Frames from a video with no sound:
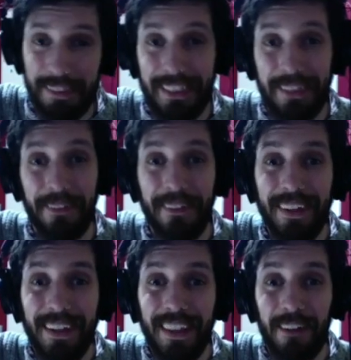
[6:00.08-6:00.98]
you know,
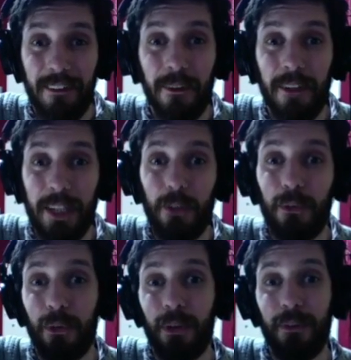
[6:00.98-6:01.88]
they're only
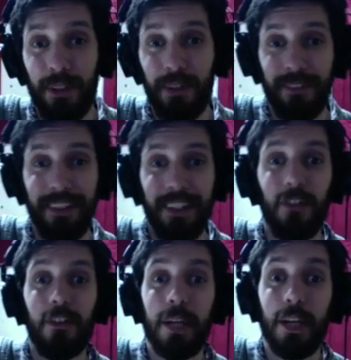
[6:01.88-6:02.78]
useful if you
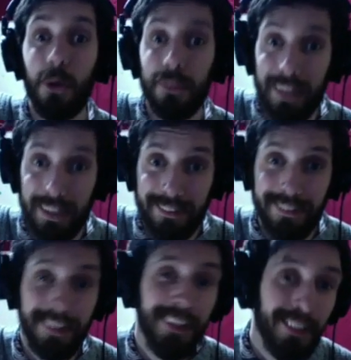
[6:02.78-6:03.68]
use them in
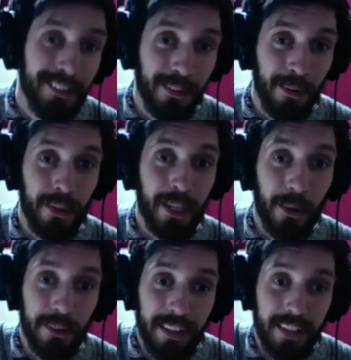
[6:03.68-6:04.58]
context. So the
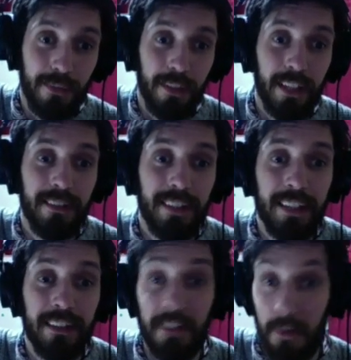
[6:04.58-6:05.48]
context for this
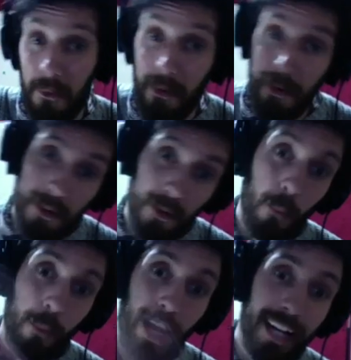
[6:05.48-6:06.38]
is go
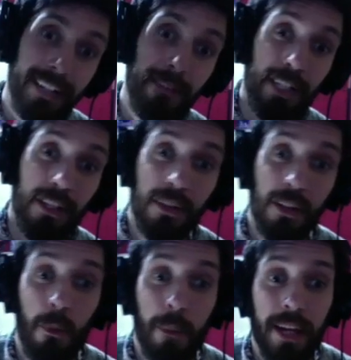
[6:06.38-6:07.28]
back in the video a
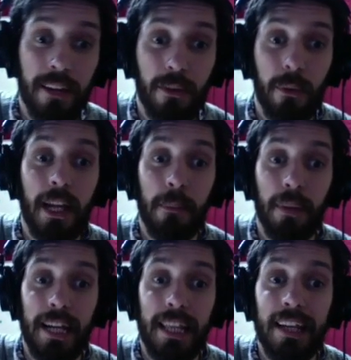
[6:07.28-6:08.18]
little bit to when I'm
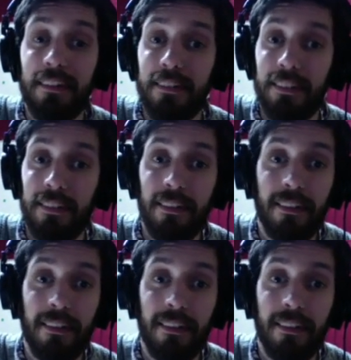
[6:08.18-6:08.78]
playing this.